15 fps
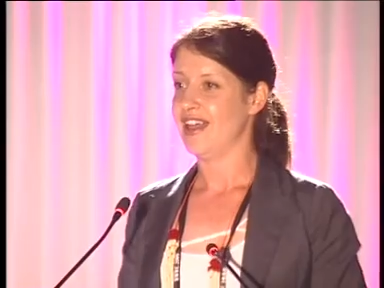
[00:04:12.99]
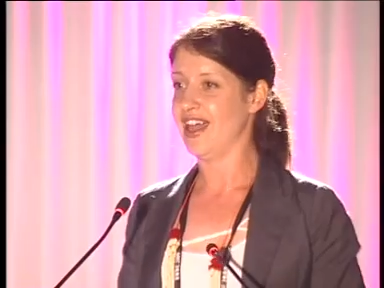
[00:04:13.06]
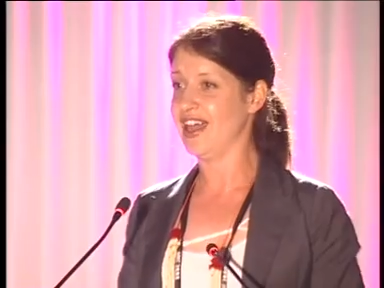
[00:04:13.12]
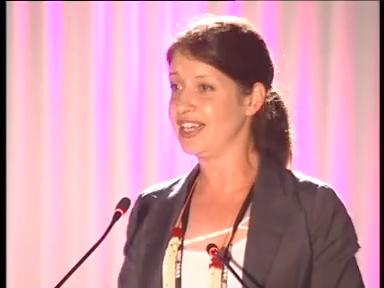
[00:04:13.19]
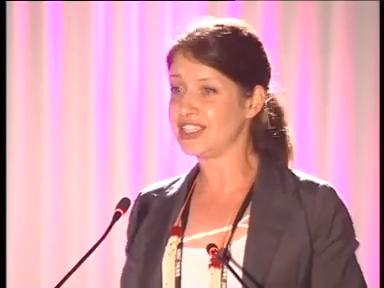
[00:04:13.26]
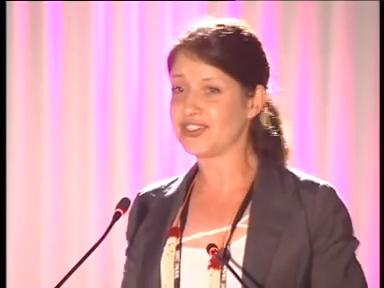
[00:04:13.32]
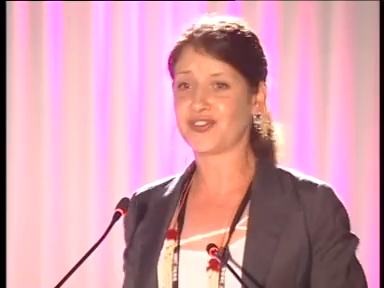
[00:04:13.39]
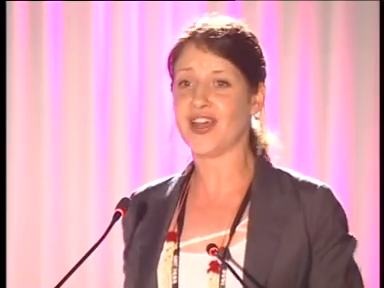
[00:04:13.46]

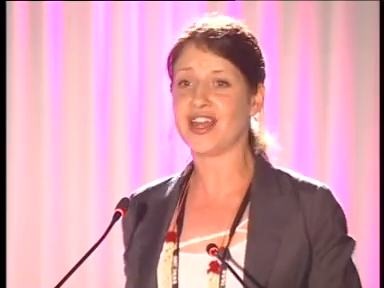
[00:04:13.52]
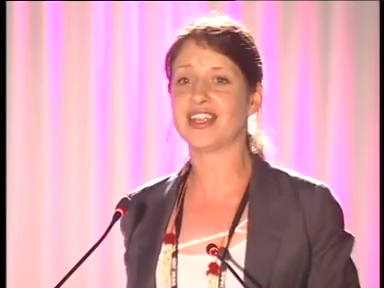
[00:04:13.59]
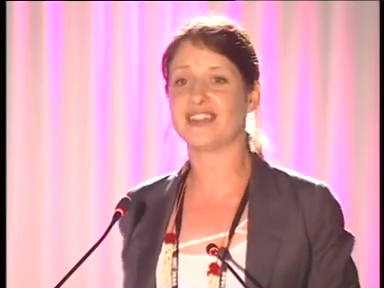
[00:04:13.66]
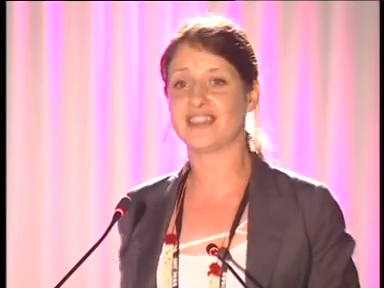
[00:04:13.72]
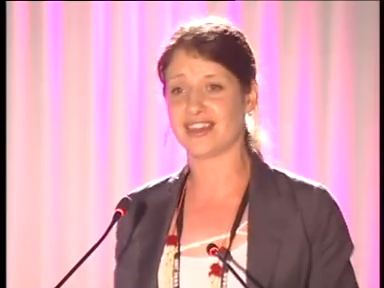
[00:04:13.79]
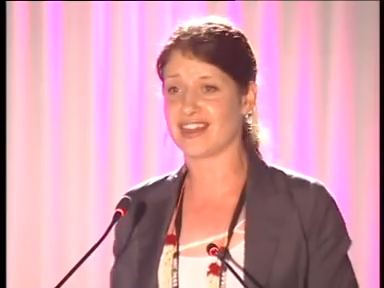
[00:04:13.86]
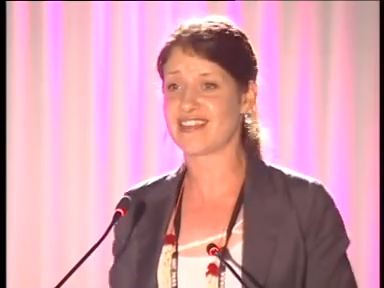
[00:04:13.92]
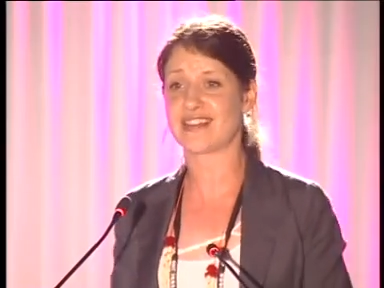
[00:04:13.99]
And it's funny
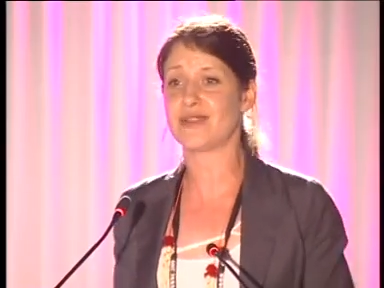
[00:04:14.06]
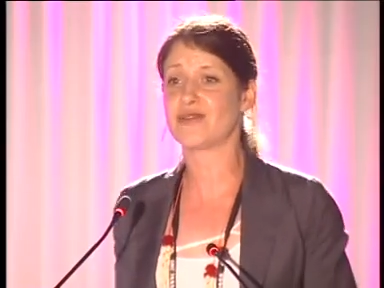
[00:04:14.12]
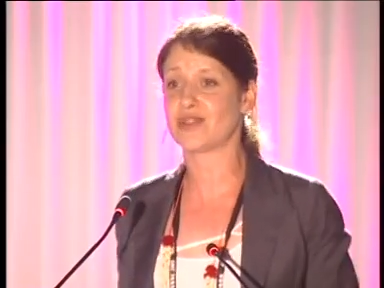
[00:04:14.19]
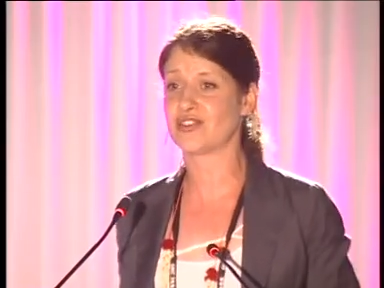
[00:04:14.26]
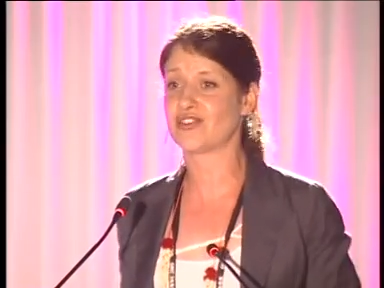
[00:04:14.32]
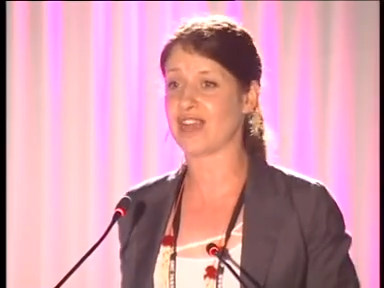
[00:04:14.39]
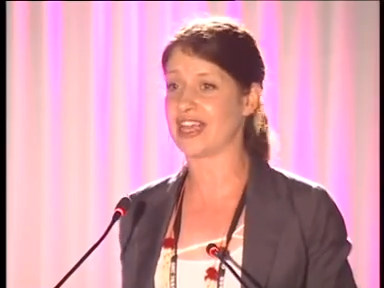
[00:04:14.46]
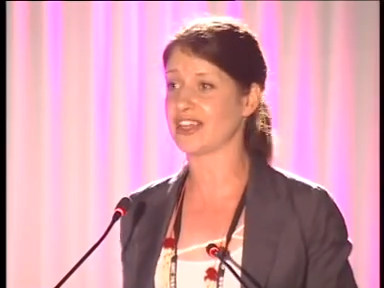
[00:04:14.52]
that I seem to
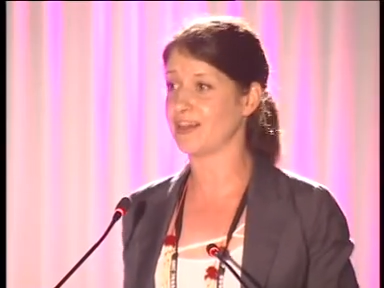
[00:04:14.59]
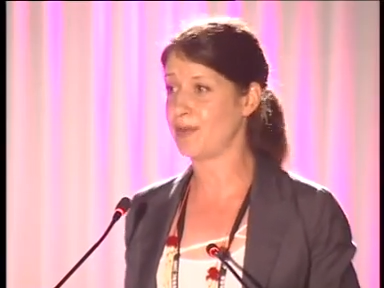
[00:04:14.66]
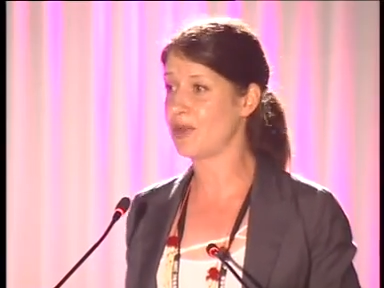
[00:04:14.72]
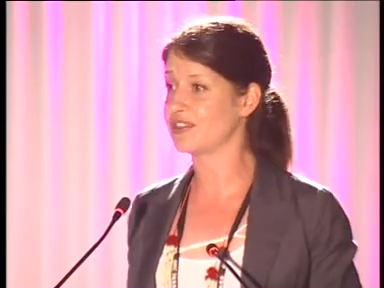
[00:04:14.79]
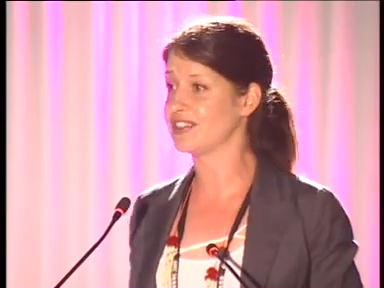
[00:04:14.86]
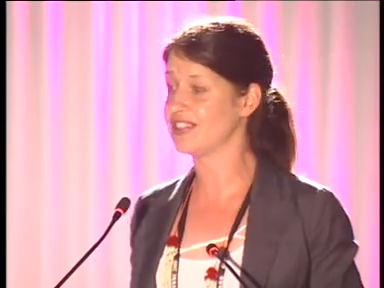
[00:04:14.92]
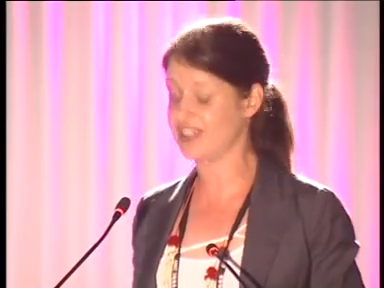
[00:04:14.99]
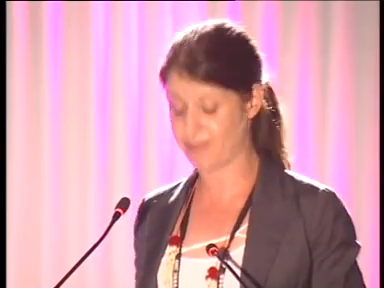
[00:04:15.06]
attract
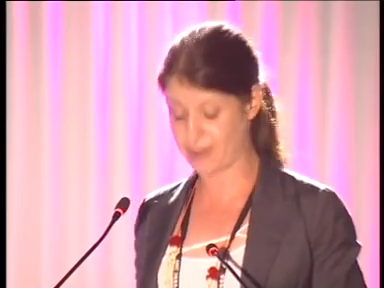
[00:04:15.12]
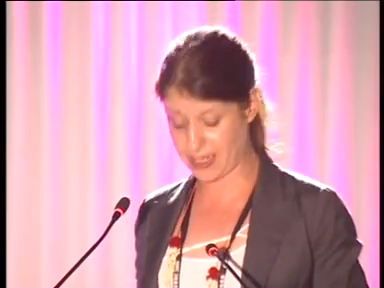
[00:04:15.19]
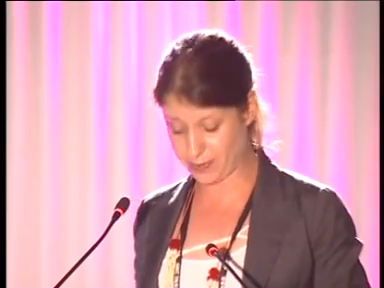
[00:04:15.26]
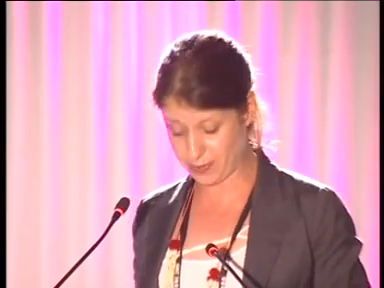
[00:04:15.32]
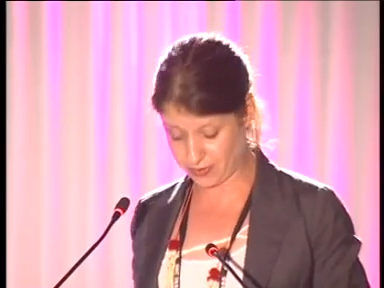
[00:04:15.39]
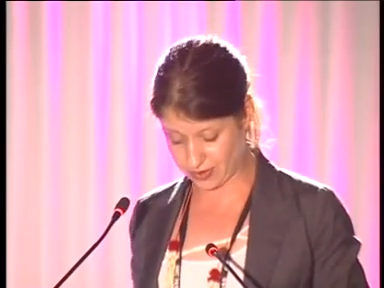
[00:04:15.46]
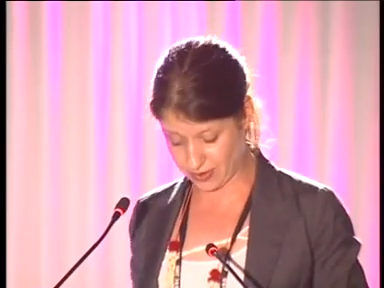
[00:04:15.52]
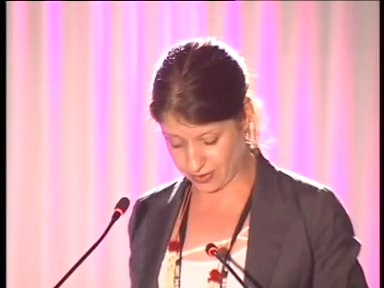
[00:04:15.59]
positive
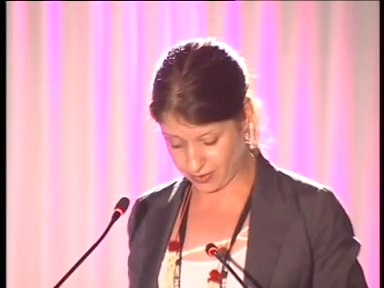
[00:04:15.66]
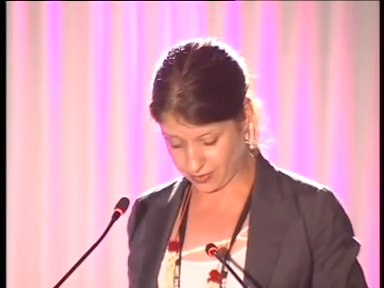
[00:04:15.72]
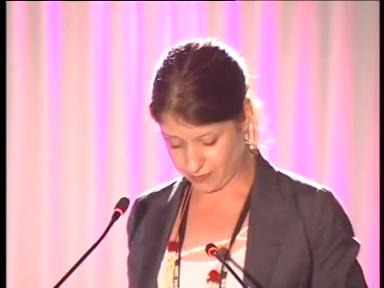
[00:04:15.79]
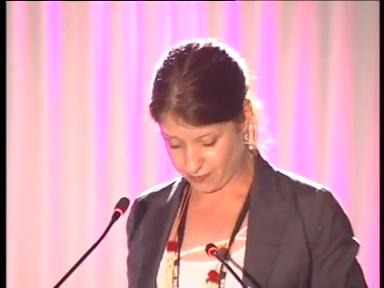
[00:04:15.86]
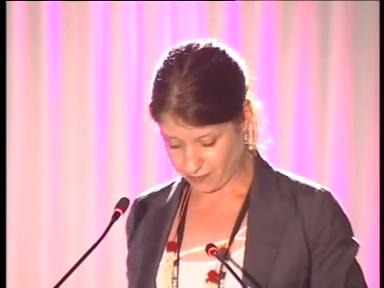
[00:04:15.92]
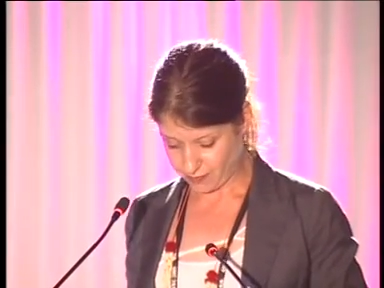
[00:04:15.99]
people too.